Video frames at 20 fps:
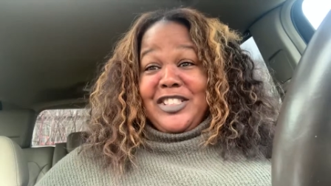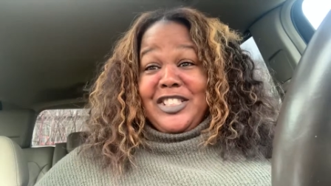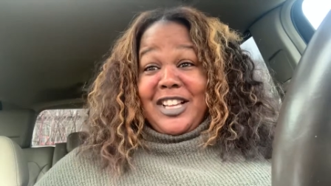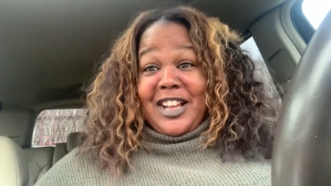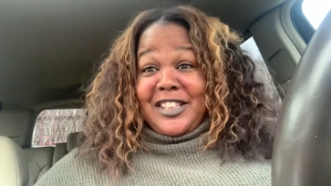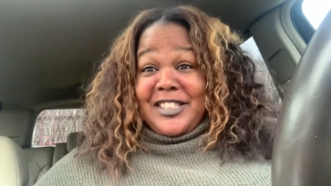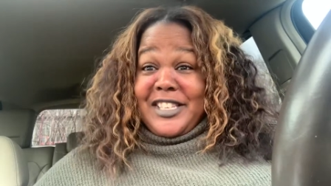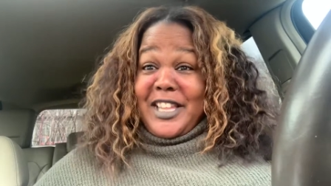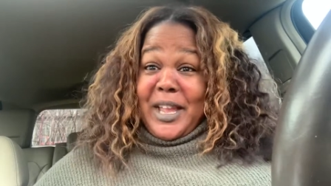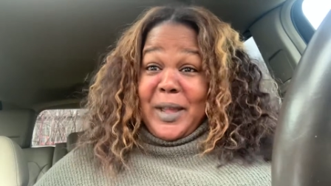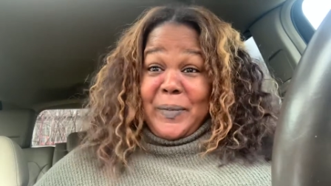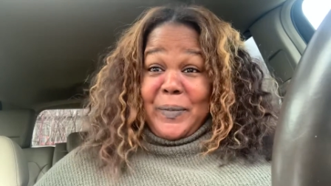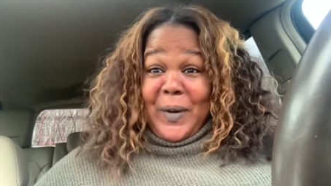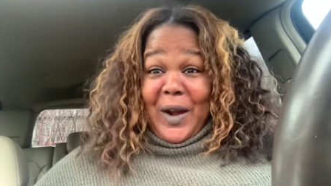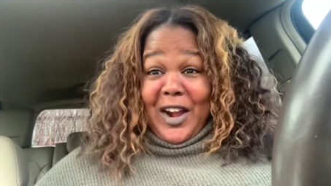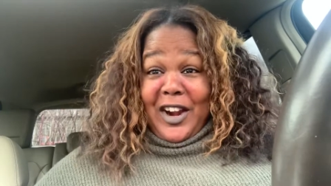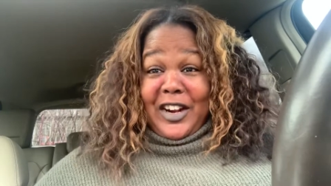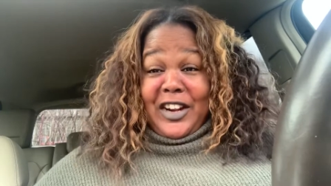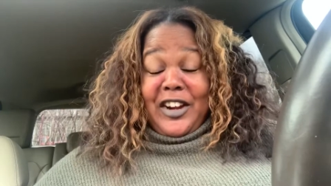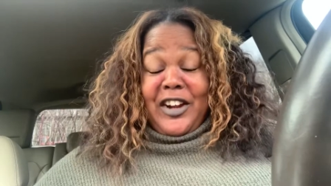Shaunte
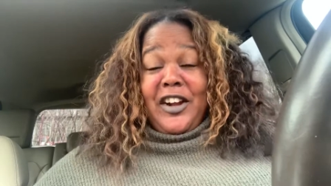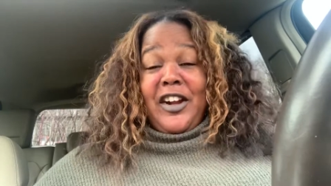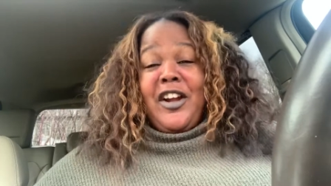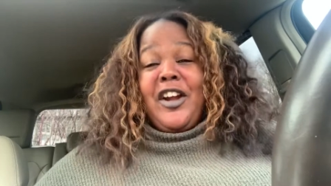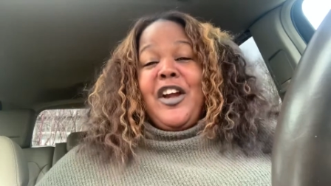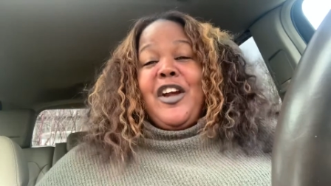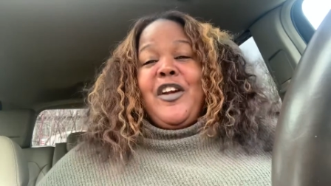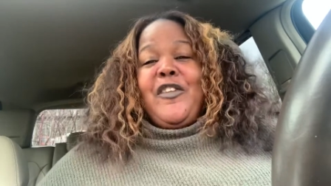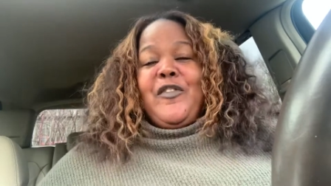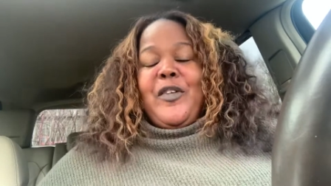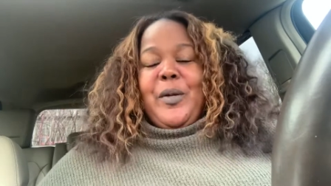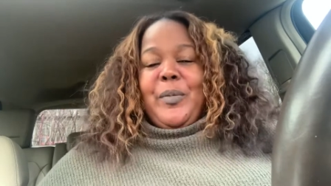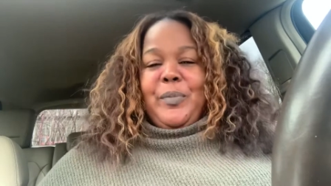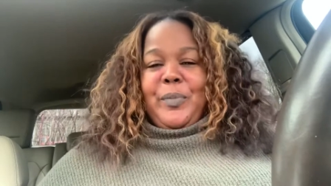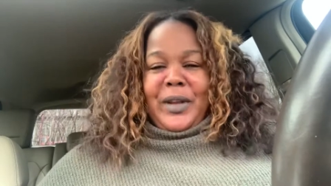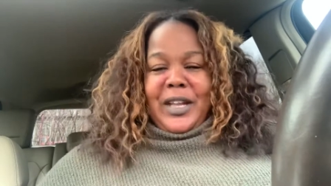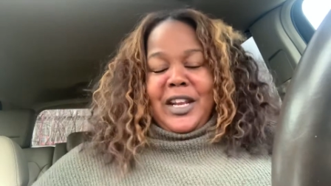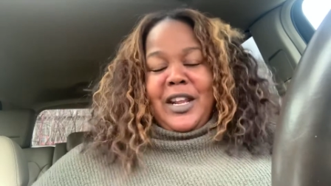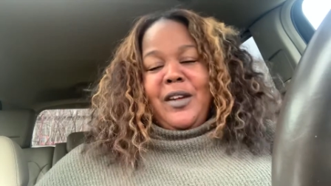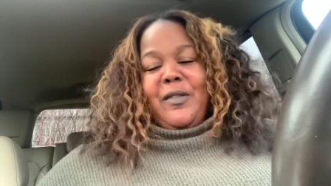Parker from
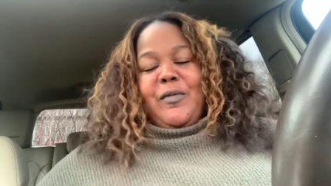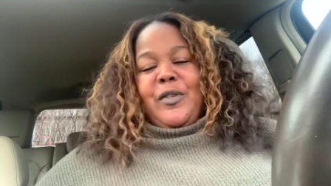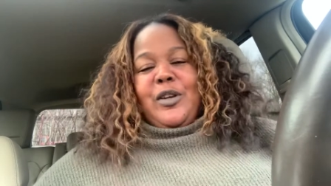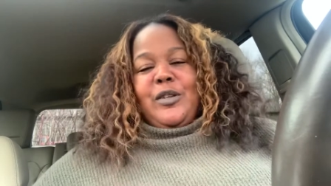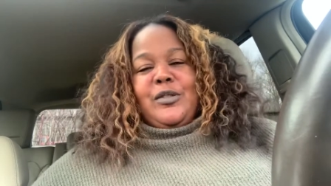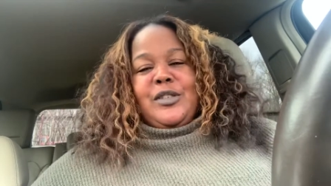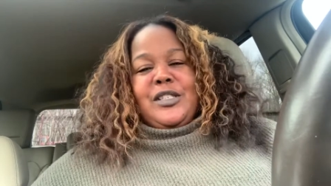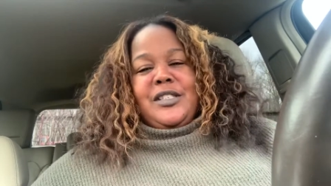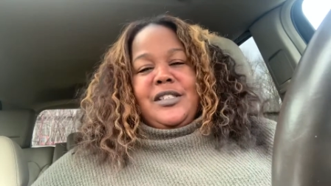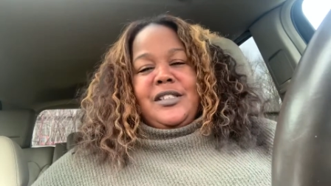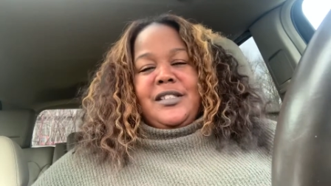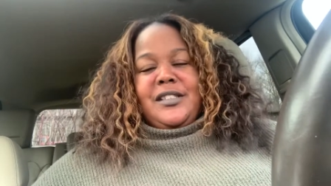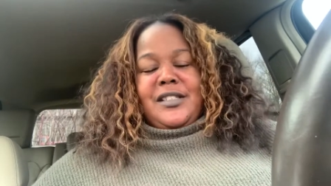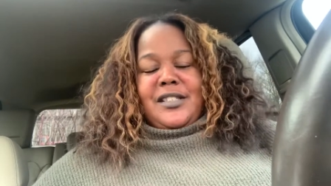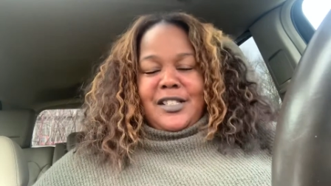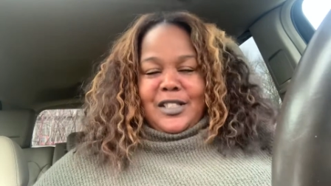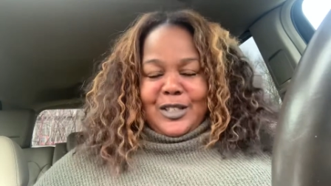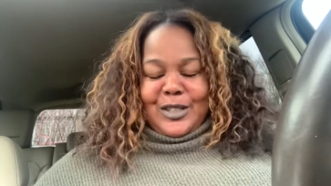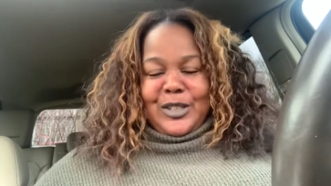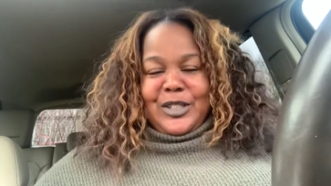Bennett Real
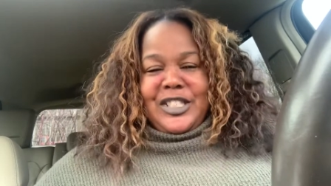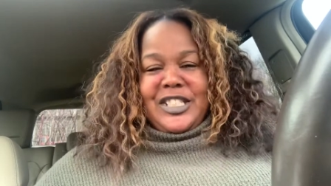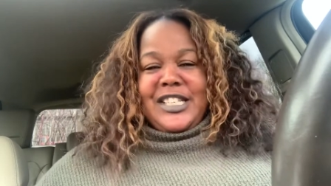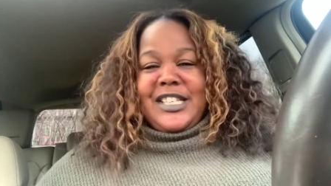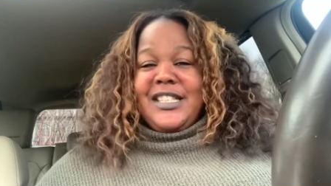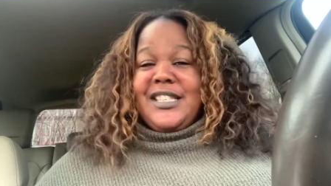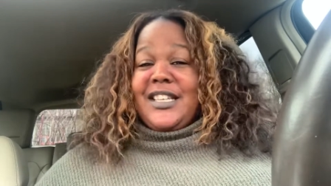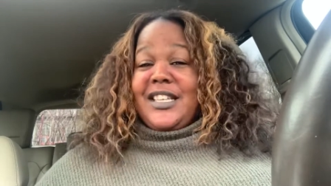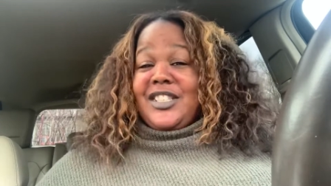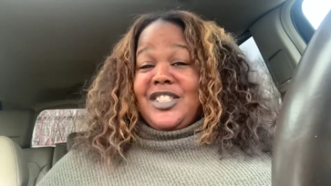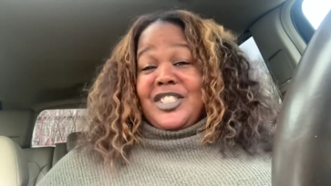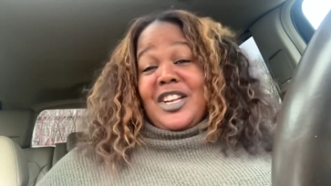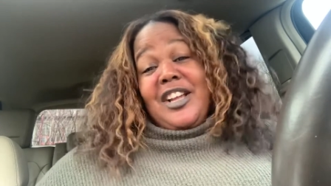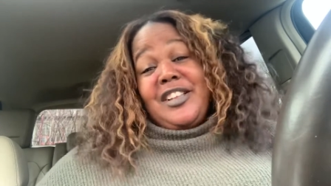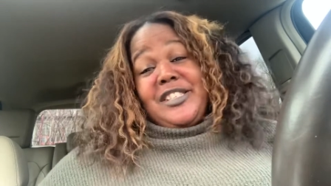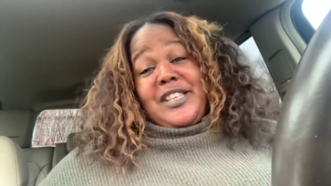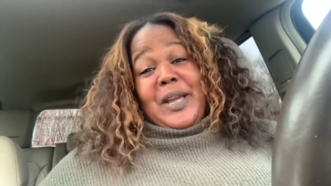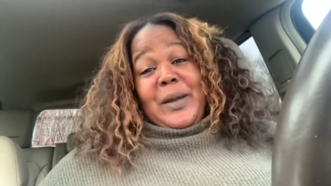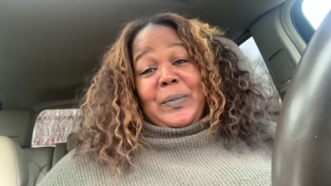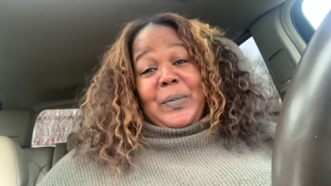Solutions and
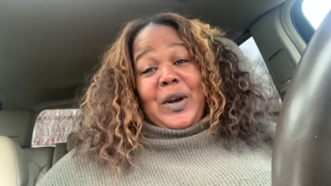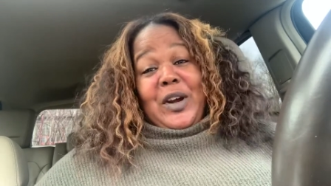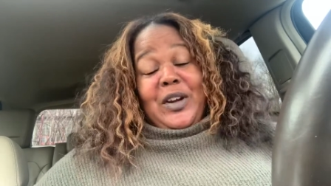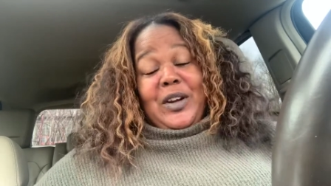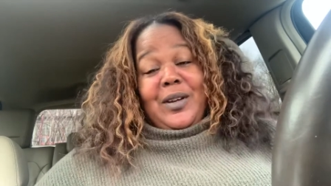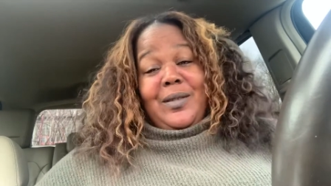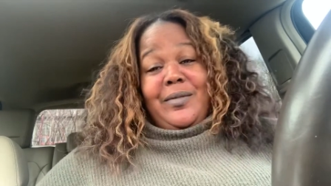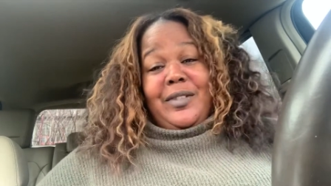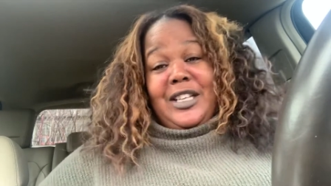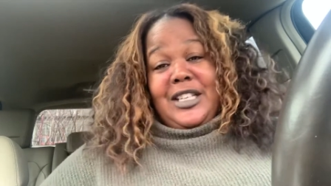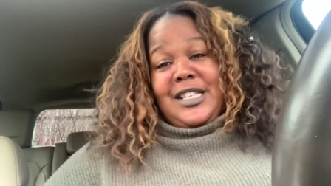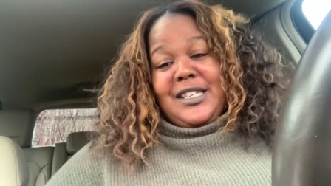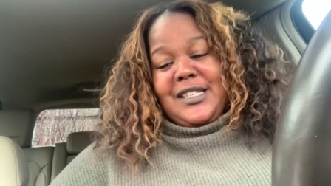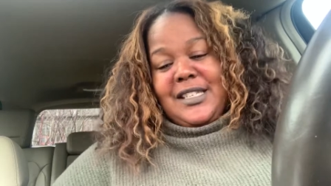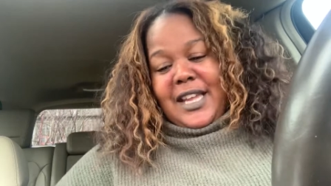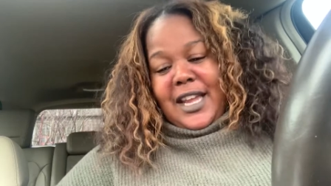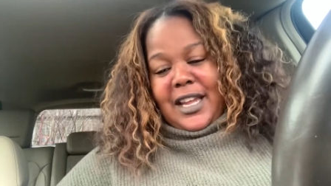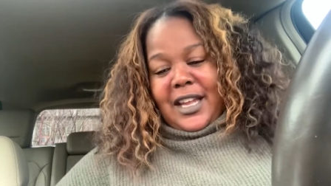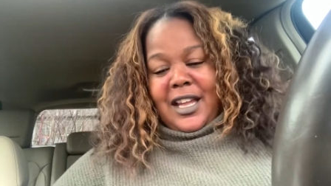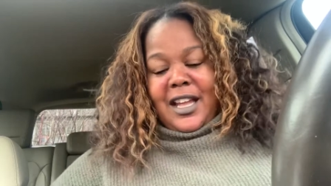Shaunte Parker Real
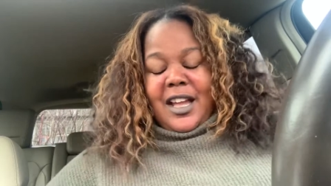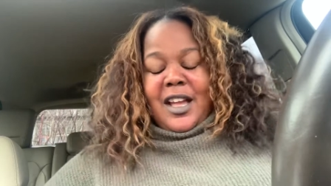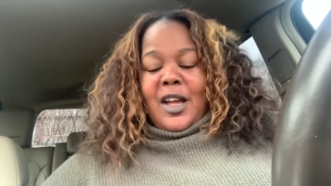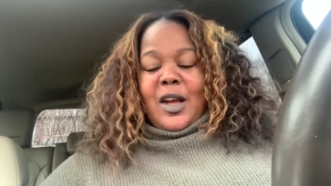Estate.